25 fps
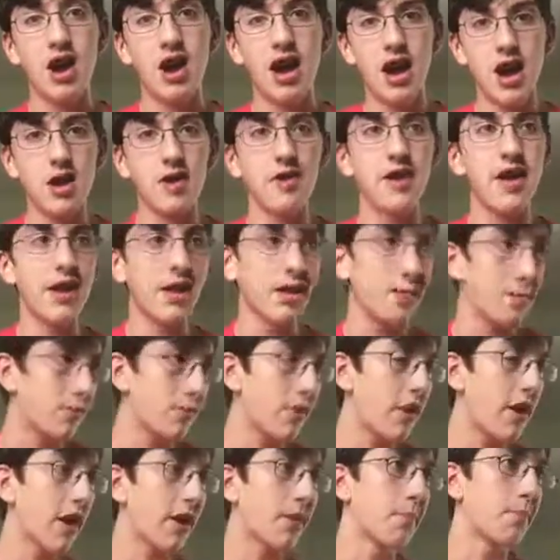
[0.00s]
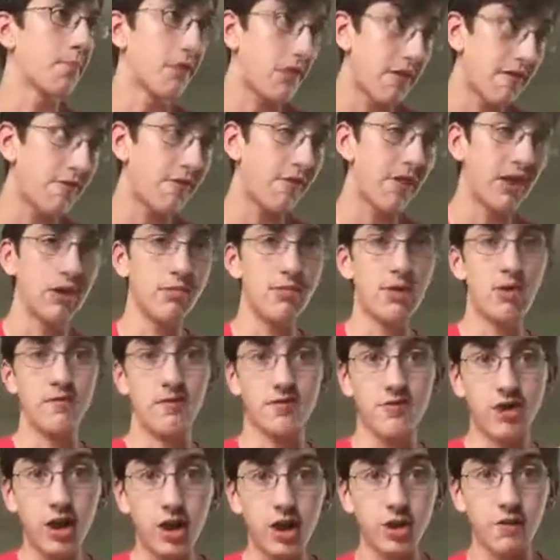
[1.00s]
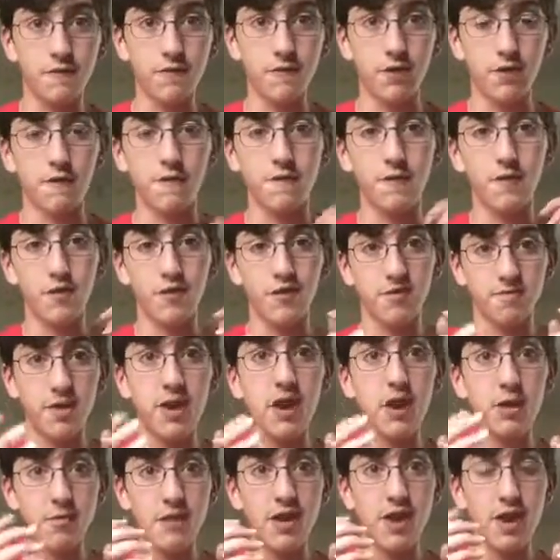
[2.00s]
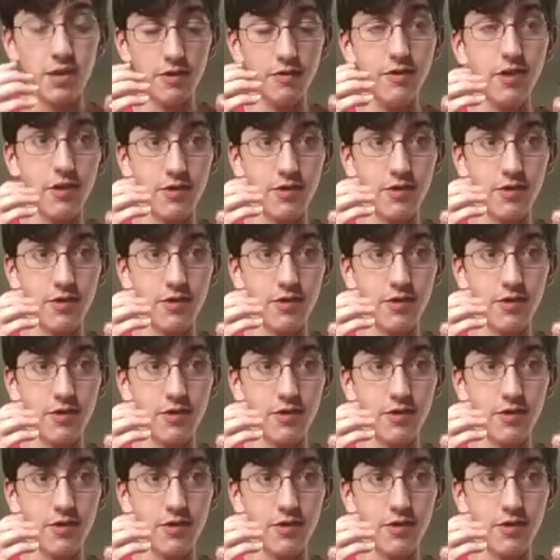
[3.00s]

hired Eddie Brock briefly to be a photographer for Spider-Man,